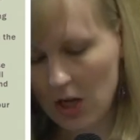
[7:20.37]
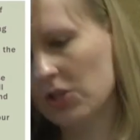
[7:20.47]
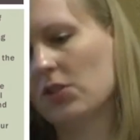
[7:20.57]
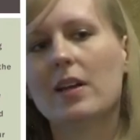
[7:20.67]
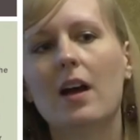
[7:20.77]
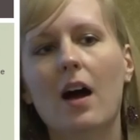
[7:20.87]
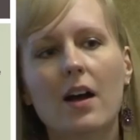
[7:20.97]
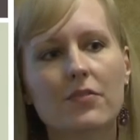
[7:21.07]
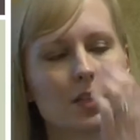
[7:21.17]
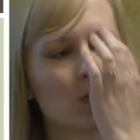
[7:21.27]
So they
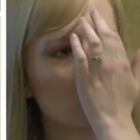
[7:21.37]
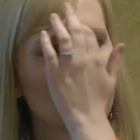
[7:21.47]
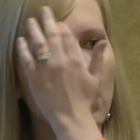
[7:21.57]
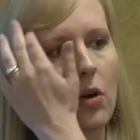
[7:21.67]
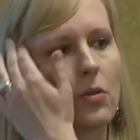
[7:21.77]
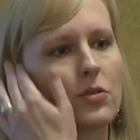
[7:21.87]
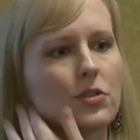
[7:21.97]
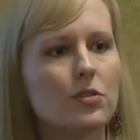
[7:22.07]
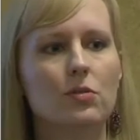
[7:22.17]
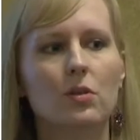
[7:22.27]
often will go
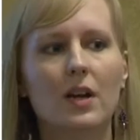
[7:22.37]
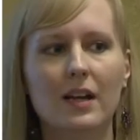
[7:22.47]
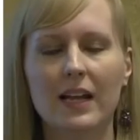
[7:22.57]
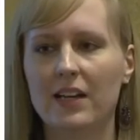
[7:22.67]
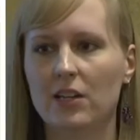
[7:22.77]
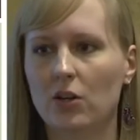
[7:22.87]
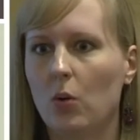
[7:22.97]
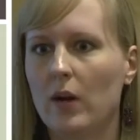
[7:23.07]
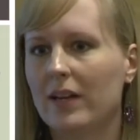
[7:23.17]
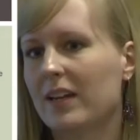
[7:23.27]
to kind of
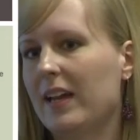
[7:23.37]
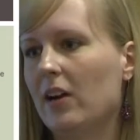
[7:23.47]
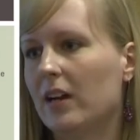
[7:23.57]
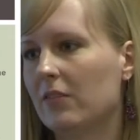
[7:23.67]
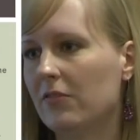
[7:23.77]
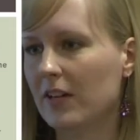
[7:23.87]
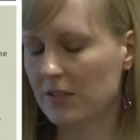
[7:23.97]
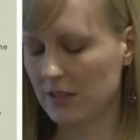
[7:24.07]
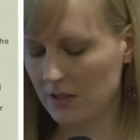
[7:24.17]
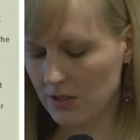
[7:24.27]
quick caring
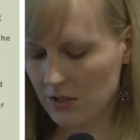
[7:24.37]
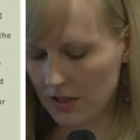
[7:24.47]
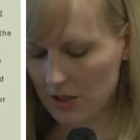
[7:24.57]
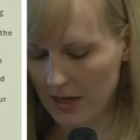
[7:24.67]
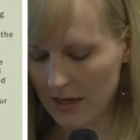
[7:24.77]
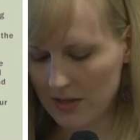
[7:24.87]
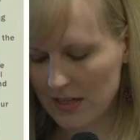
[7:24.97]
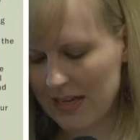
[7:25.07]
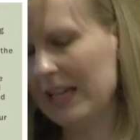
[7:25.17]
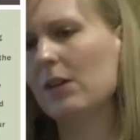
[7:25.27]
fixes, such
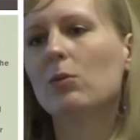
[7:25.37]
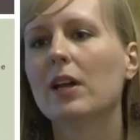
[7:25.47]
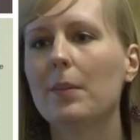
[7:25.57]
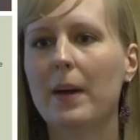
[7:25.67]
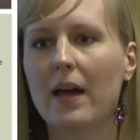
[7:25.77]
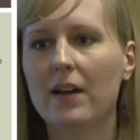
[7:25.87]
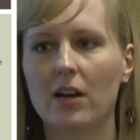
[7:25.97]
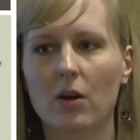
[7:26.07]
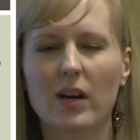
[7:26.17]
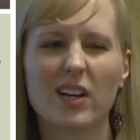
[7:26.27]
as, it will get
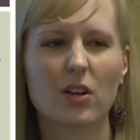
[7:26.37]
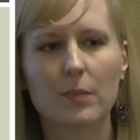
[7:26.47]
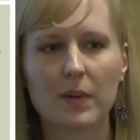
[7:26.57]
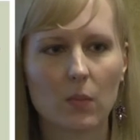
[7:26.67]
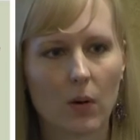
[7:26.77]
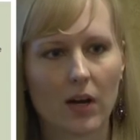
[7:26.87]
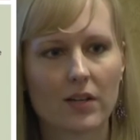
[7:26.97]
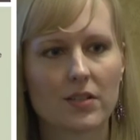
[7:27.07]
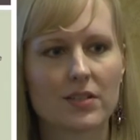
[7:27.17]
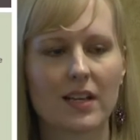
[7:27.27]
better, or it could be
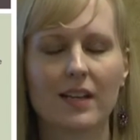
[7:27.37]
worse.